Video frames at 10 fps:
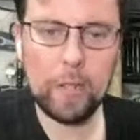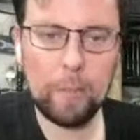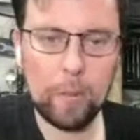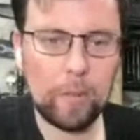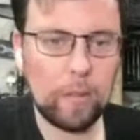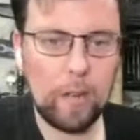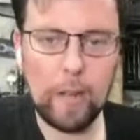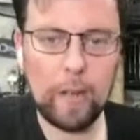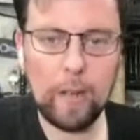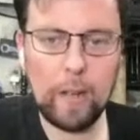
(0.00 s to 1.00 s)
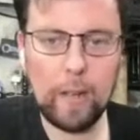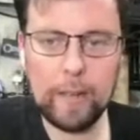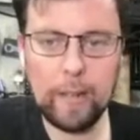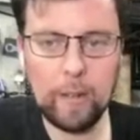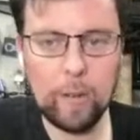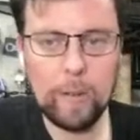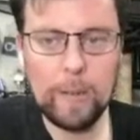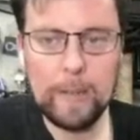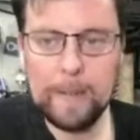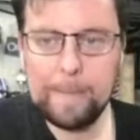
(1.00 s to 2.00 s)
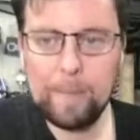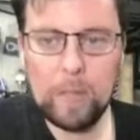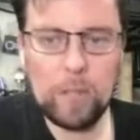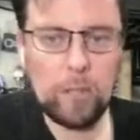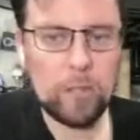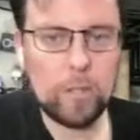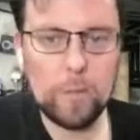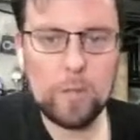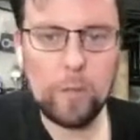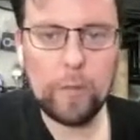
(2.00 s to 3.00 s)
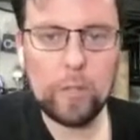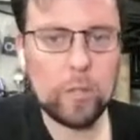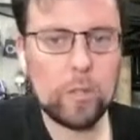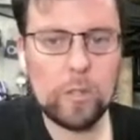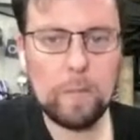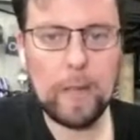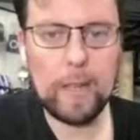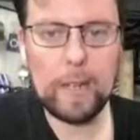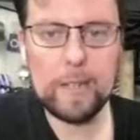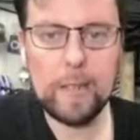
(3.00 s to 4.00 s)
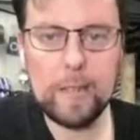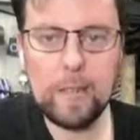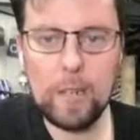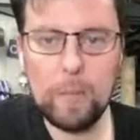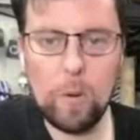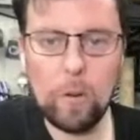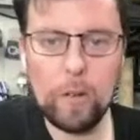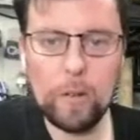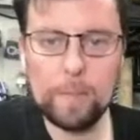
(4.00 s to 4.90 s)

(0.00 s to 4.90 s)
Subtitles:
you. But there's some stuff it just doesn't make any sense anymore.